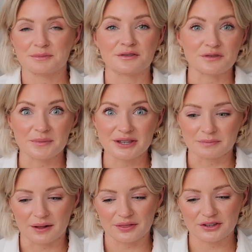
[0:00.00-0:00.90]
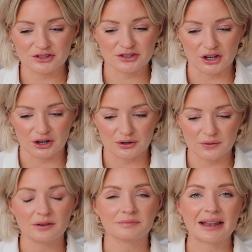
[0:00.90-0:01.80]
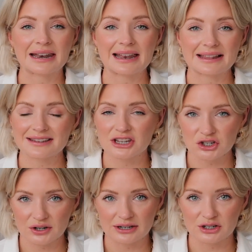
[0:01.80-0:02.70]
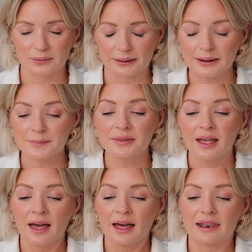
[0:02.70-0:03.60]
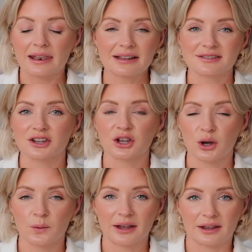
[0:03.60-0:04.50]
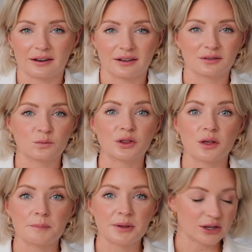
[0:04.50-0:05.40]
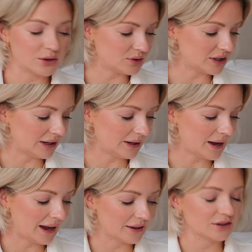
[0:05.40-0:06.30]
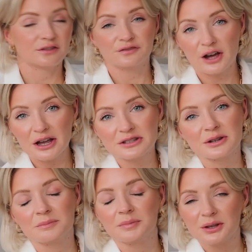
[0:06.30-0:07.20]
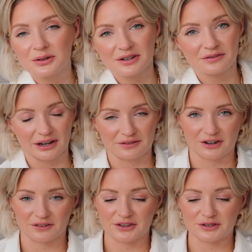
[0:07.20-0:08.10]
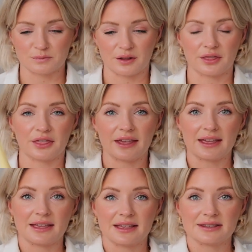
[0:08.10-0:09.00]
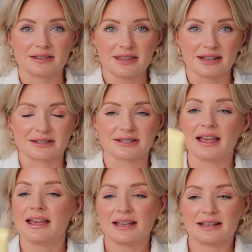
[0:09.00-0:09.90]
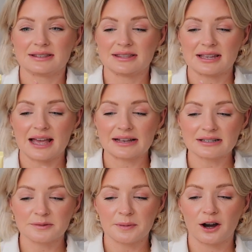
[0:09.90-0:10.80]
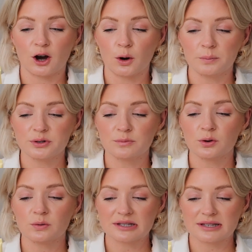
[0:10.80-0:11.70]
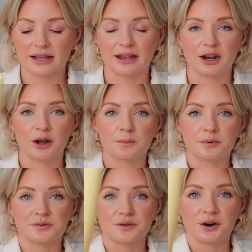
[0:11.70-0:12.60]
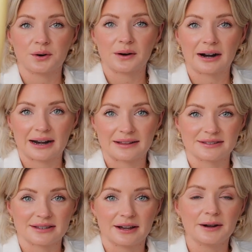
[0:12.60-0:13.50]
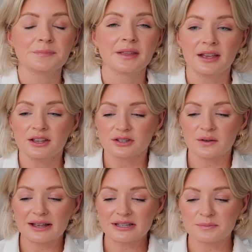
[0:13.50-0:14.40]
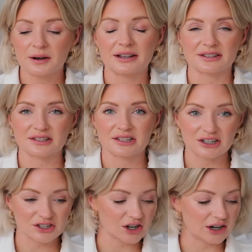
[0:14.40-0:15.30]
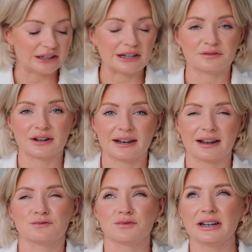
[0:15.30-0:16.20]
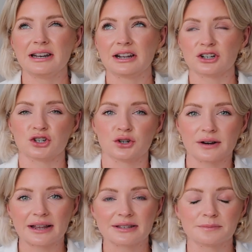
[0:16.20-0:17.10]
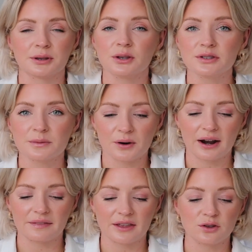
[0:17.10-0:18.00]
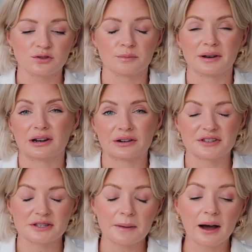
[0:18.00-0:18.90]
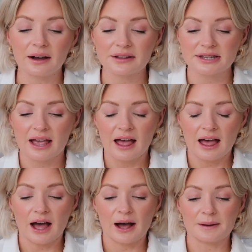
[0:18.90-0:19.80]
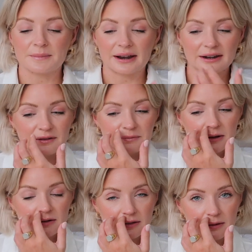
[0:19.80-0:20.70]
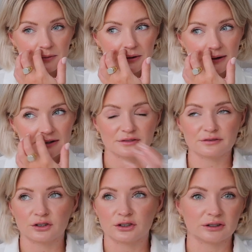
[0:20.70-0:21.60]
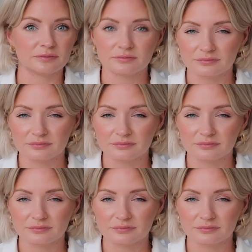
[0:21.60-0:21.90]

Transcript: from this month. So let's get straight into it. Let's go in with beauty. And the first beauty favourite of this month is this. It's the Espa Optimal Skin Pro Cleanser. So Espa is such a lovely, like really luxurious beauty brand. They use them in a lot of spas. And I have been using their products for